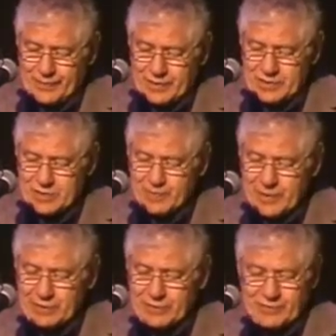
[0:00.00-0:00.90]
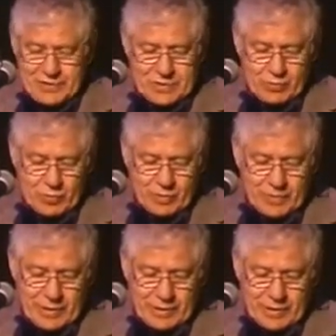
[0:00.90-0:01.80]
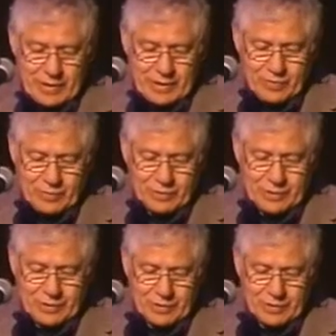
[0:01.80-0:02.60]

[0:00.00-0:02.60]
In spite of his warning, I would